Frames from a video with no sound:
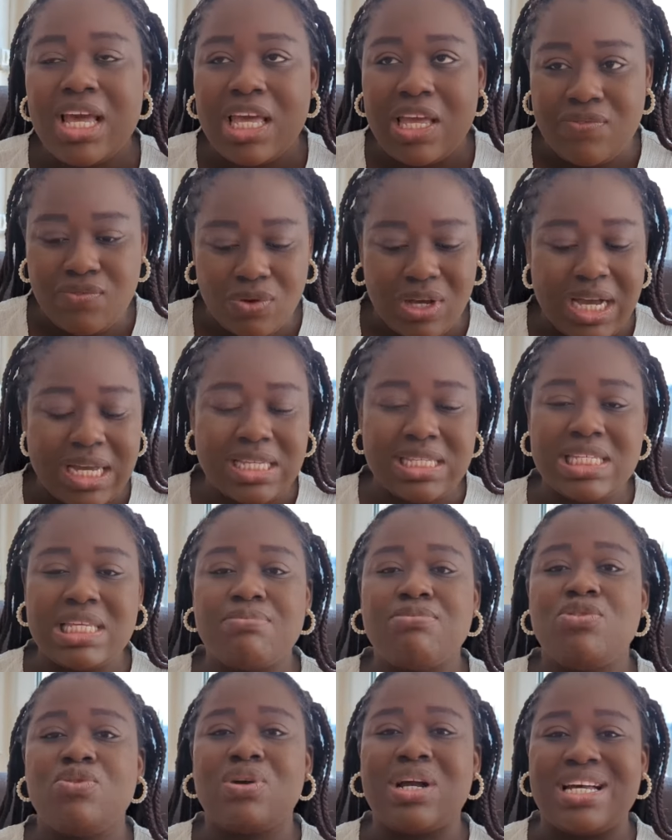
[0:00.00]
If you can see
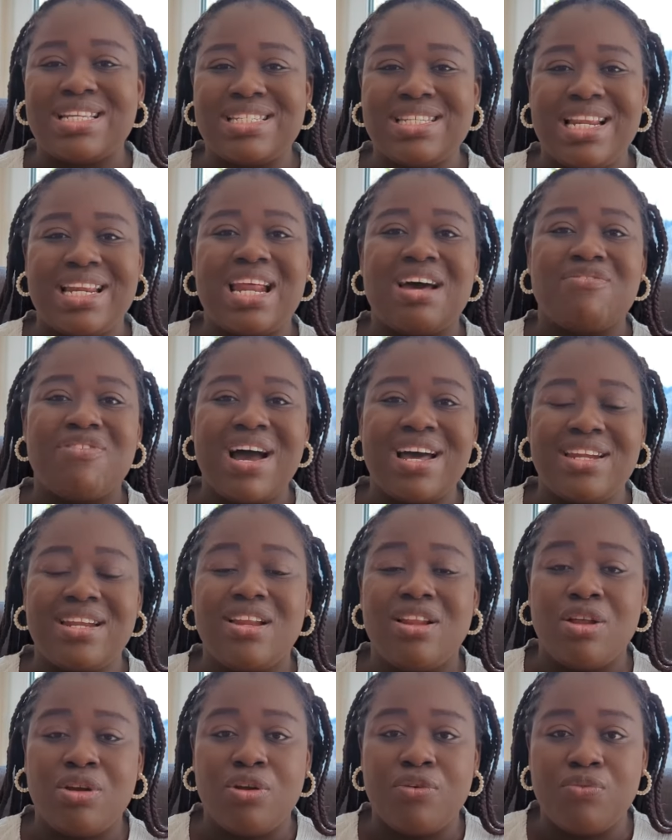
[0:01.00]
me, you can see that I've added
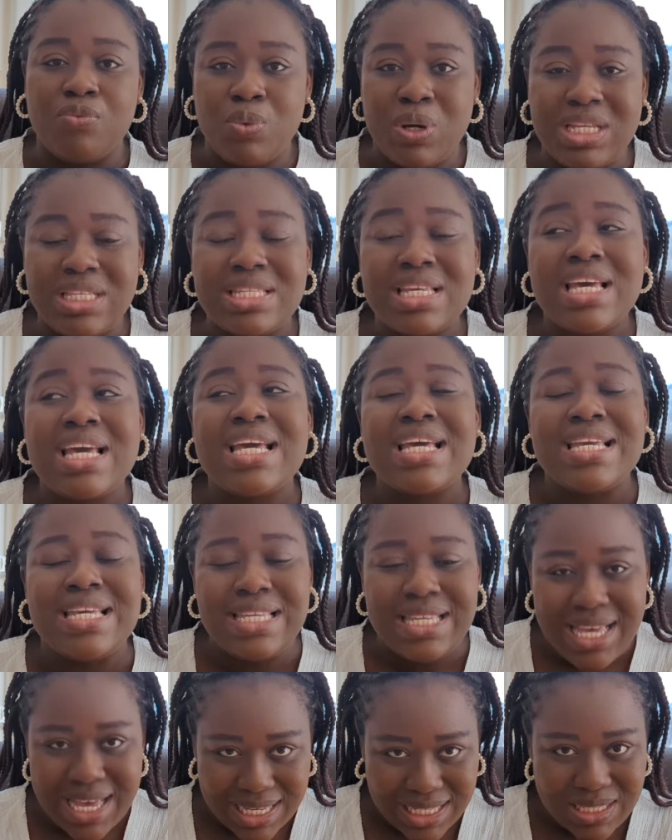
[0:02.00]
a lot of weight.
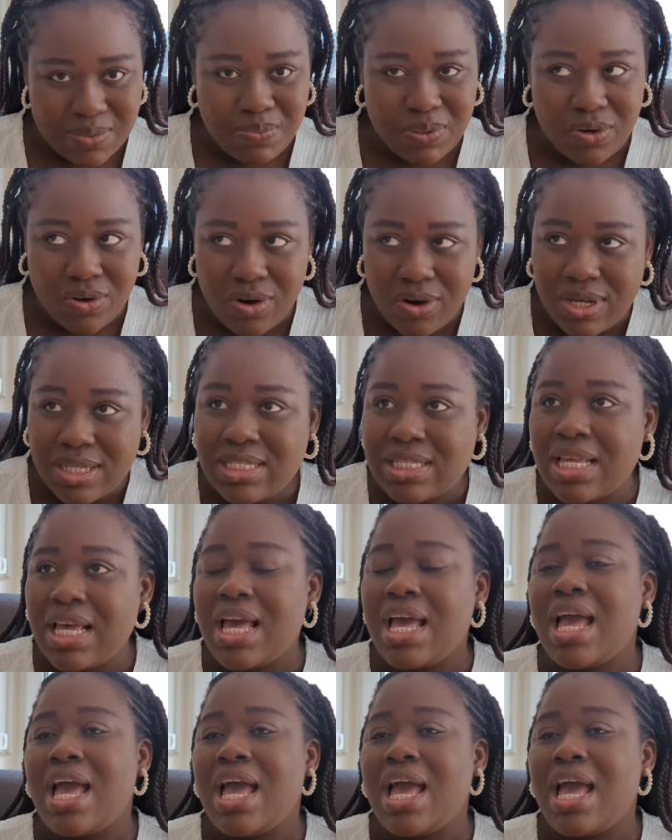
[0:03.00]
Yes, because